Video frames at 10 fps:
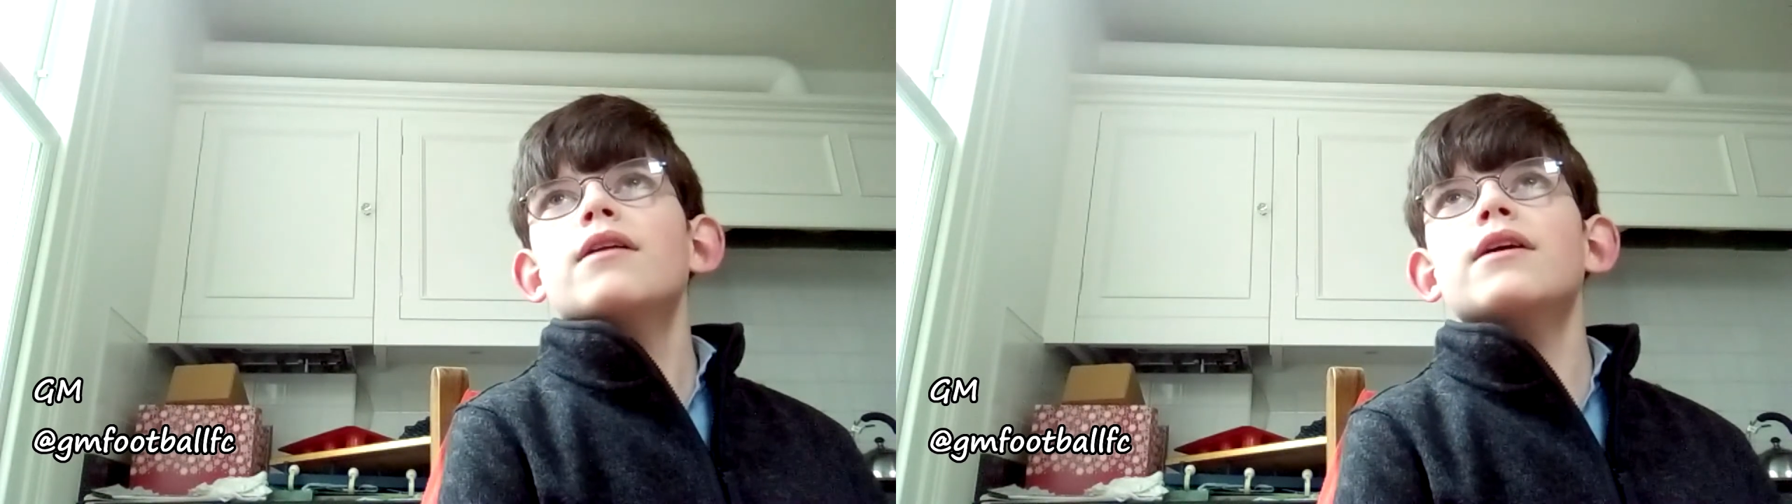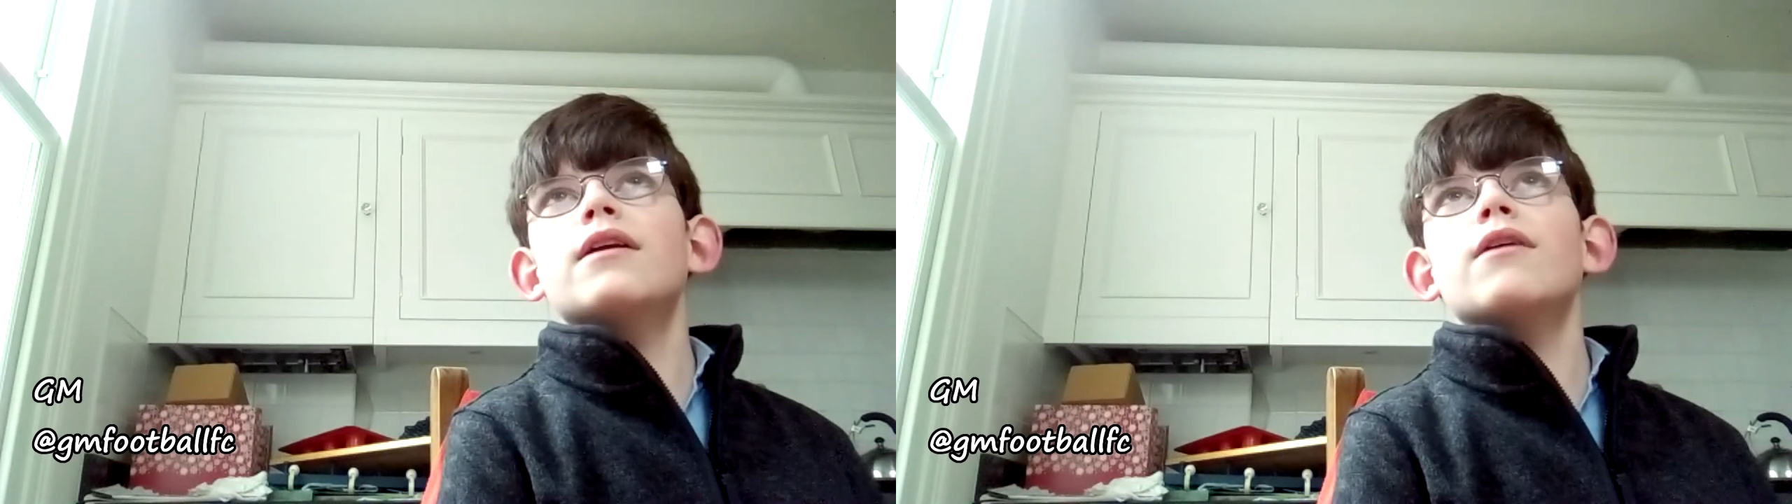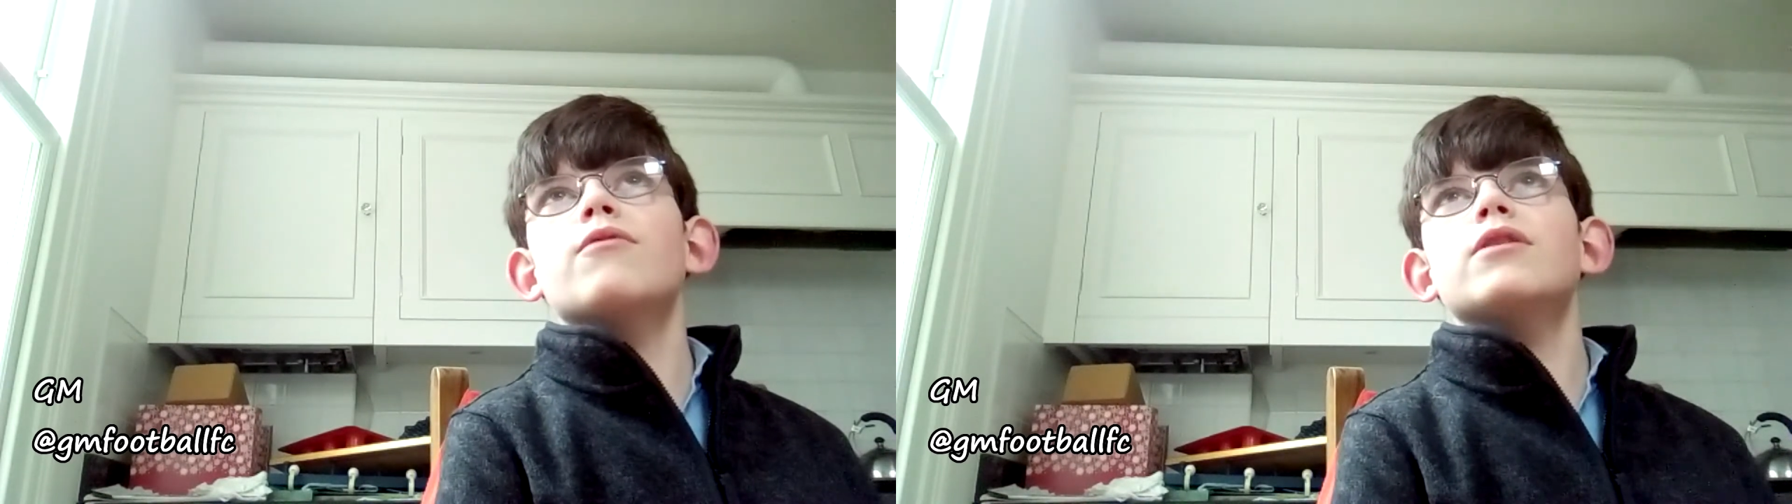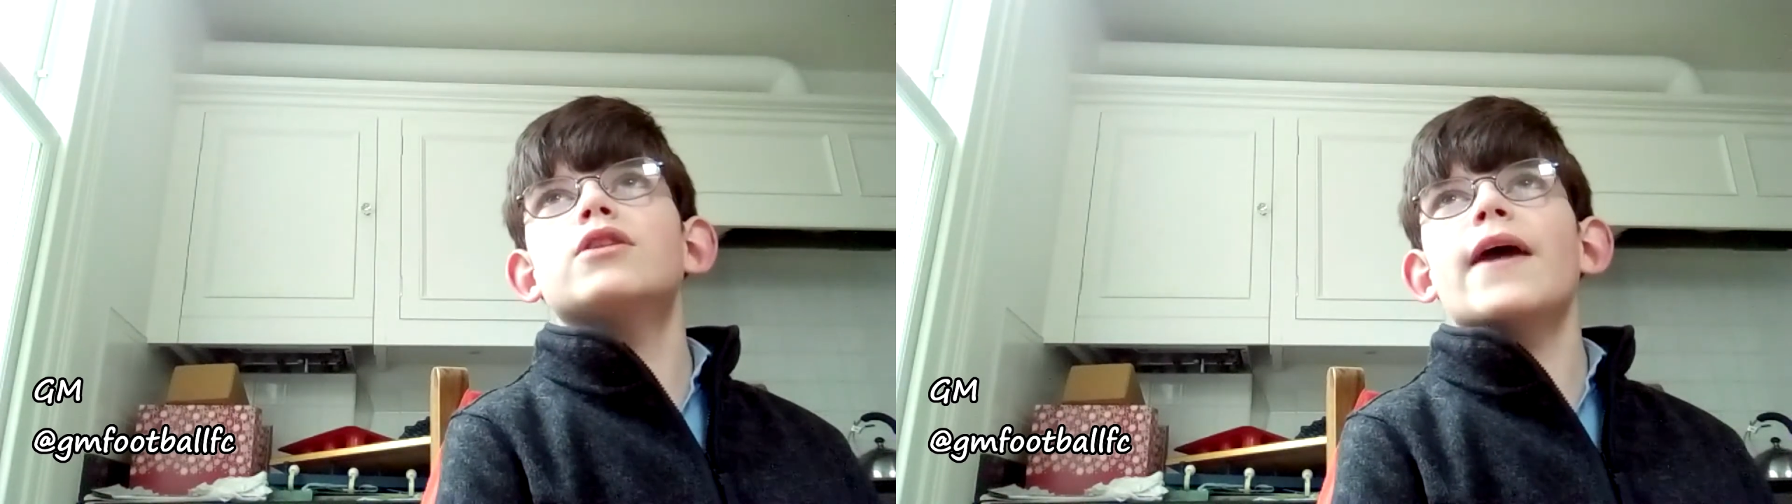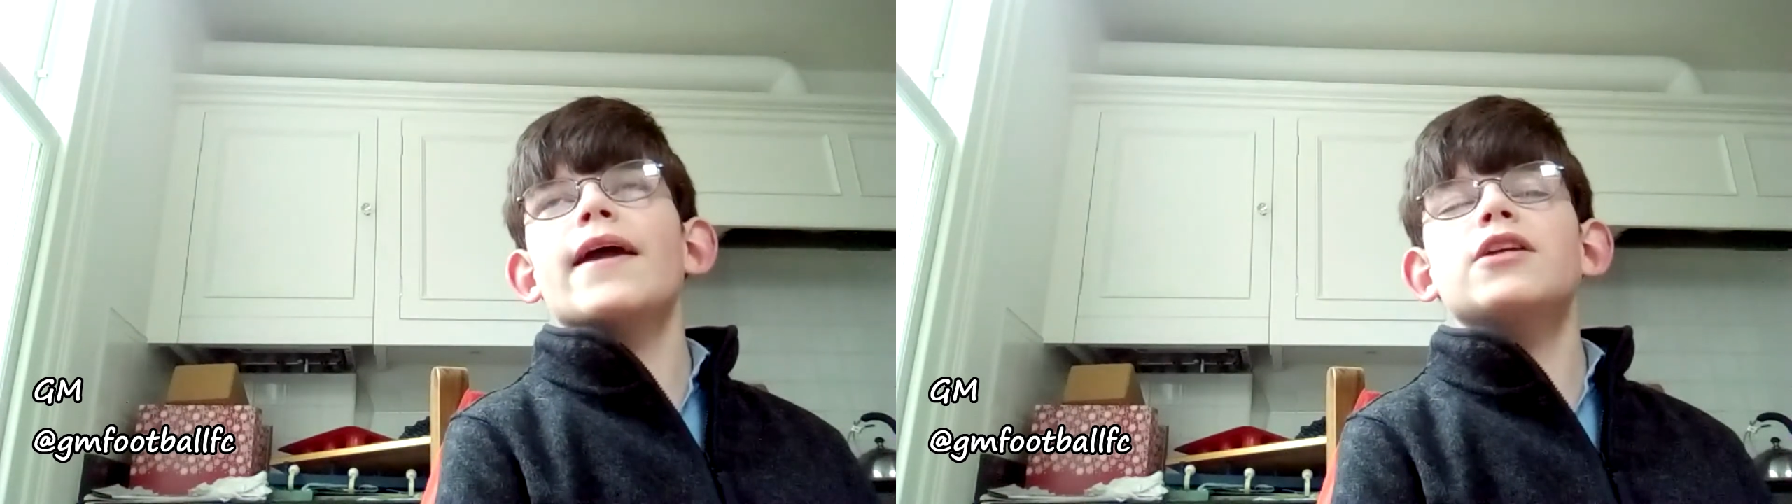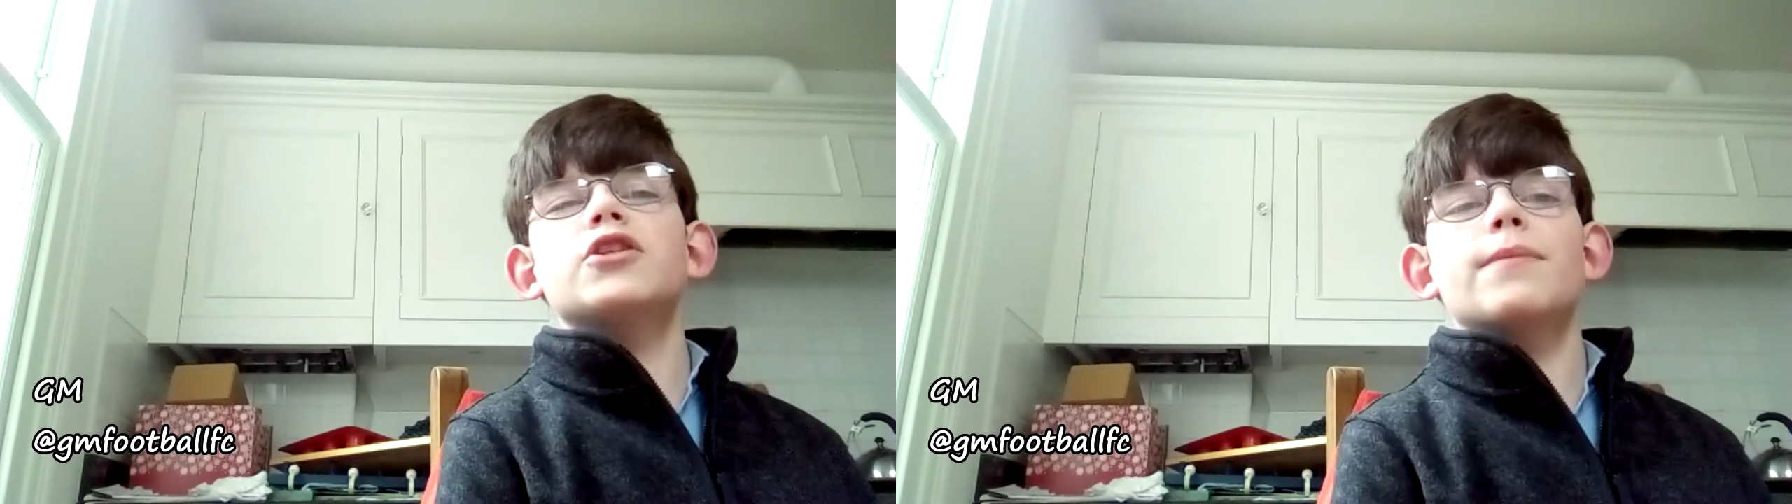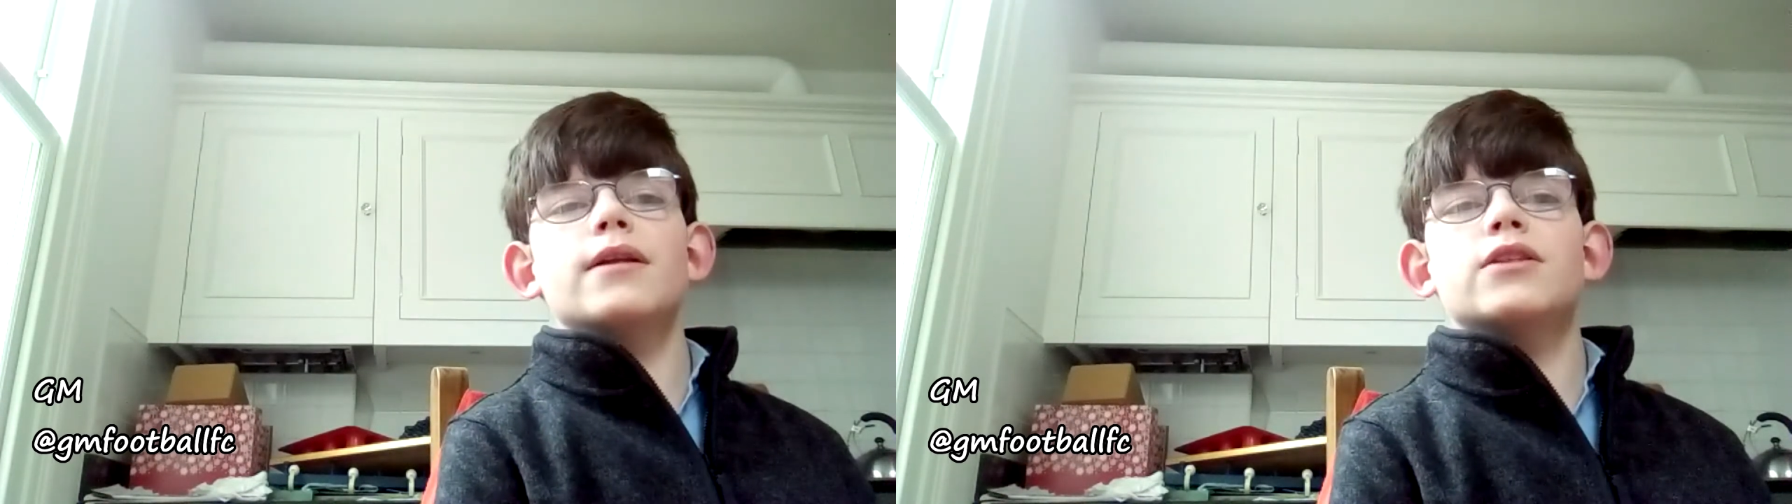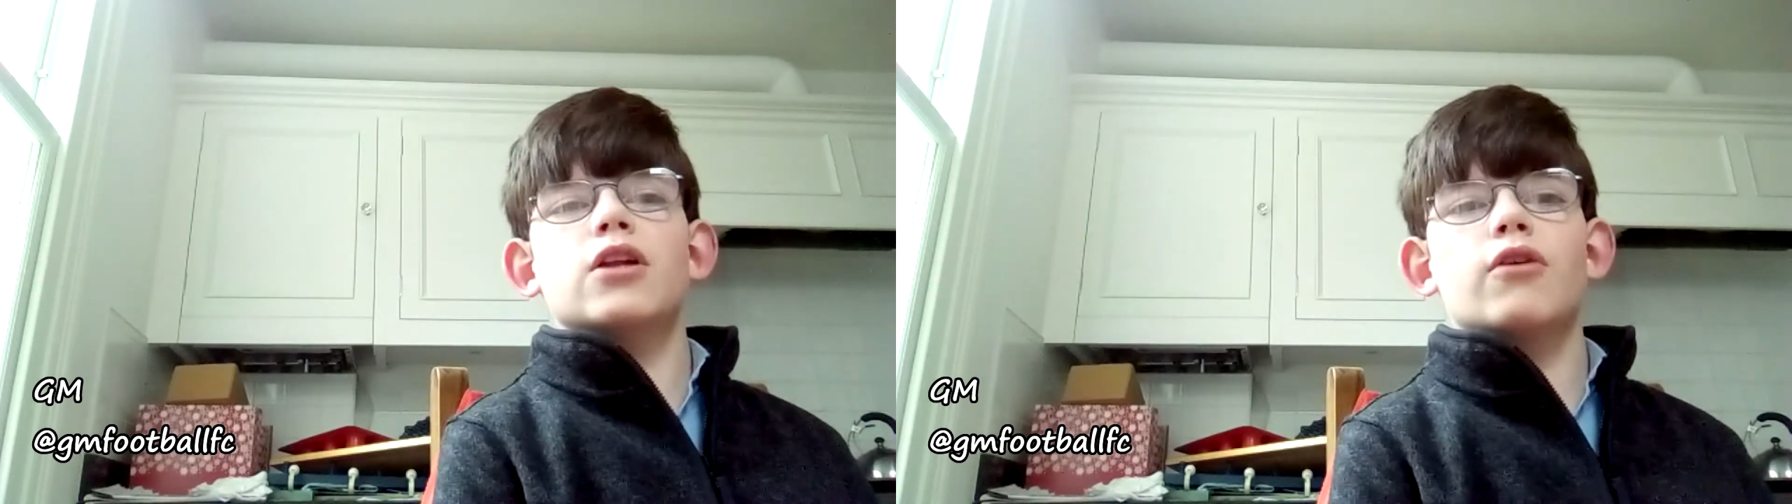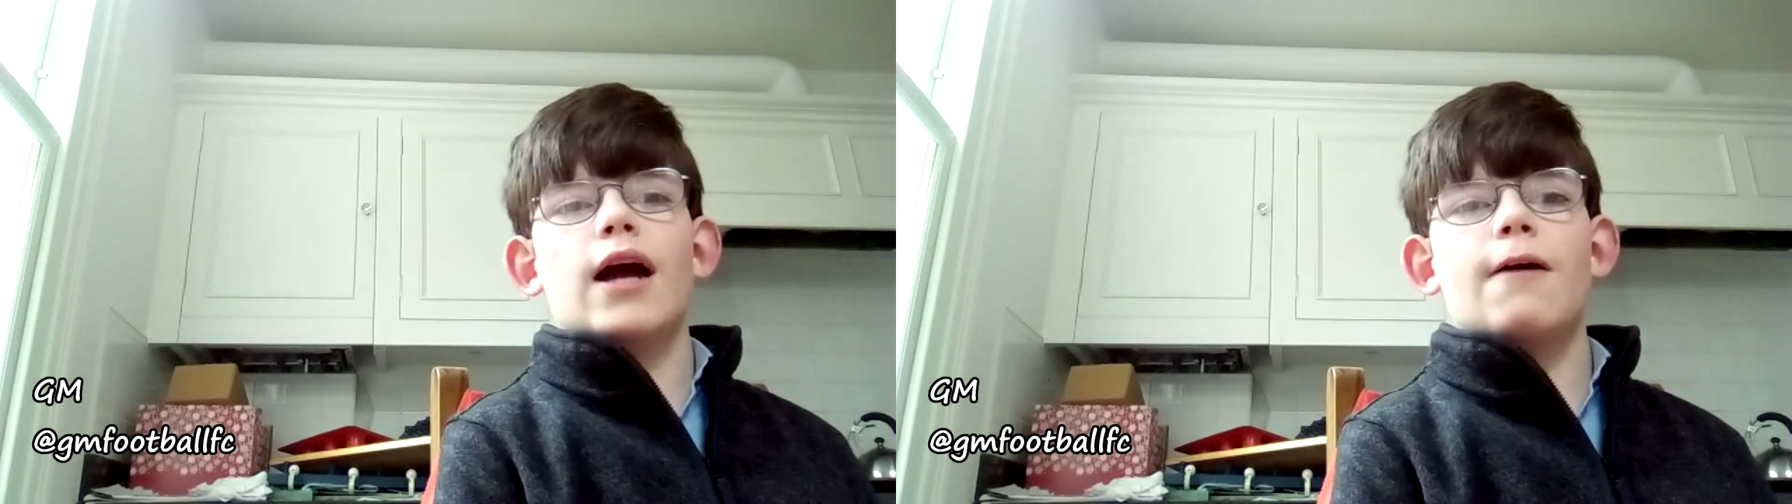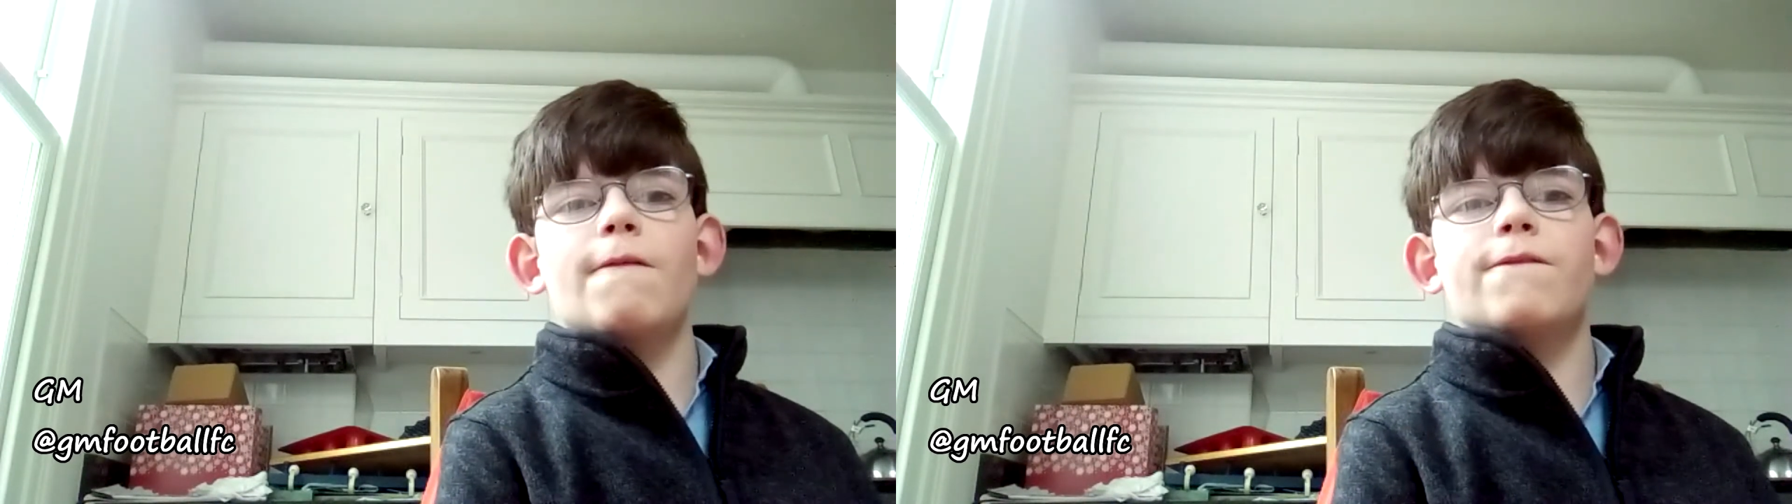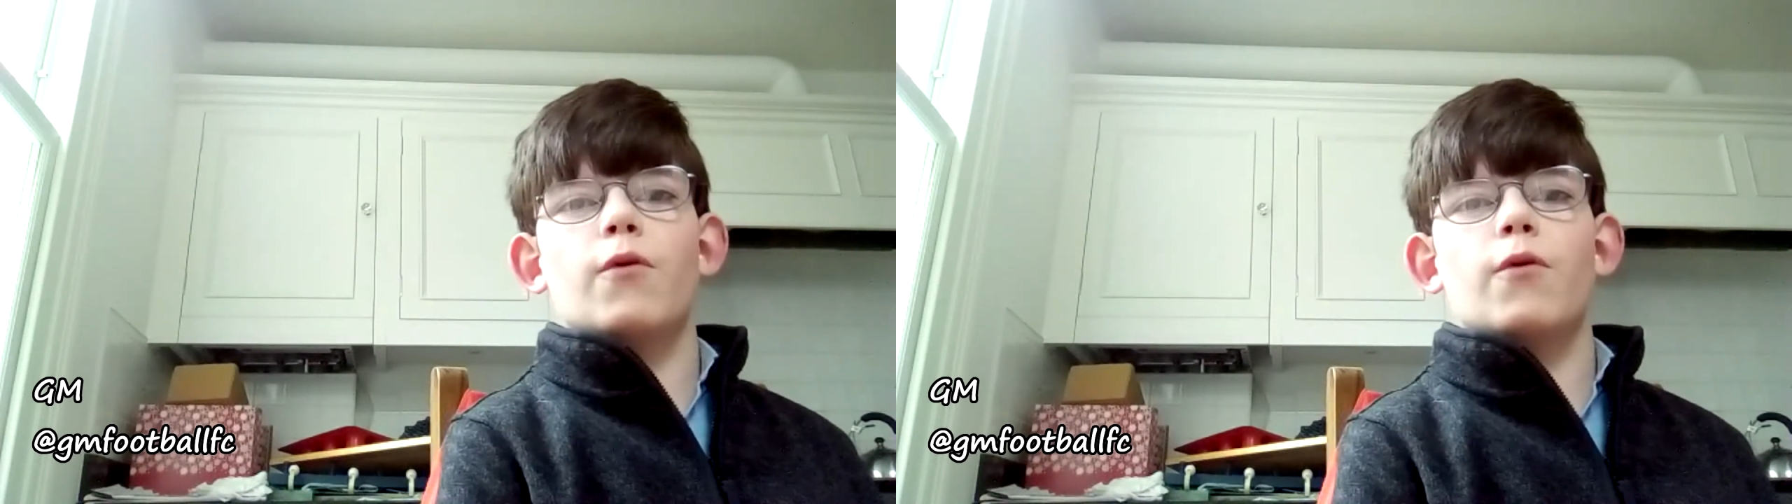You know, danger men to look out